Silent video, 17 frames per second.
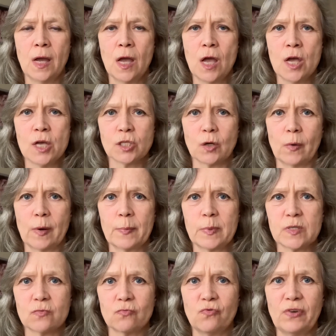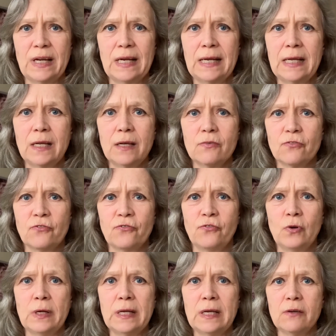So I was really
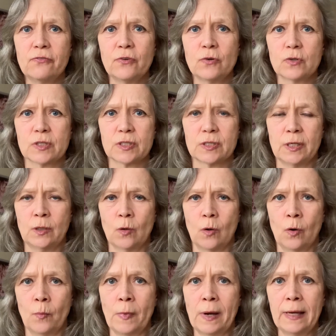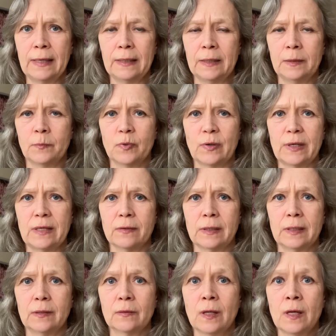fully focusing on my
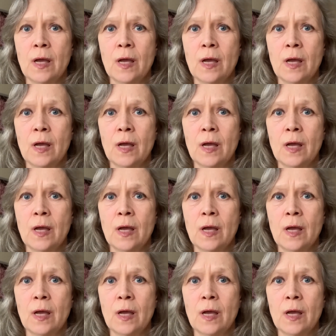in-breathing,